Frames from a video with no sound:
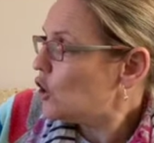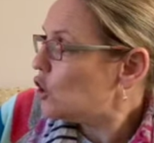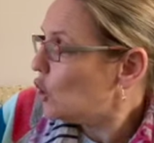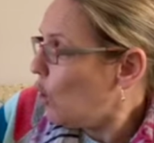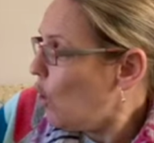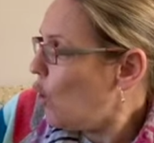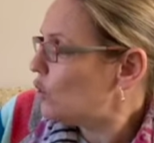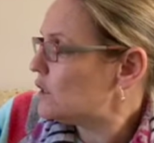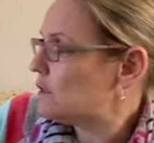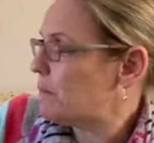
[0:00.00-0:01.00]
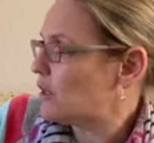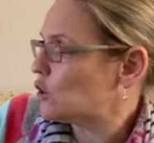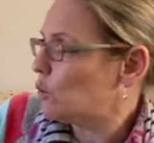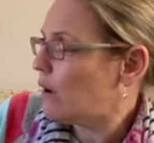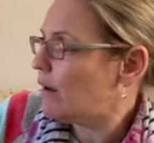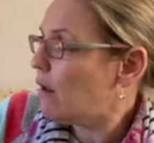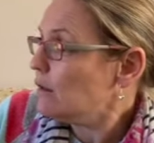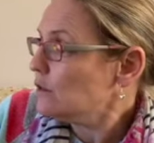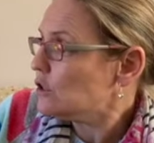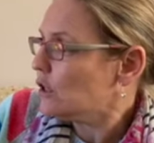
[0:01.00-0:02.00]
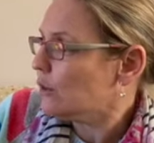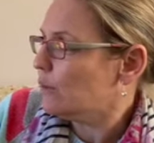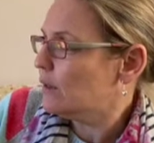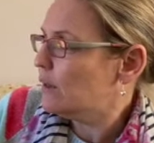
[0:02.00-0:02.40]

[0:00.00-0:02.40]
You're the special one, aren't you?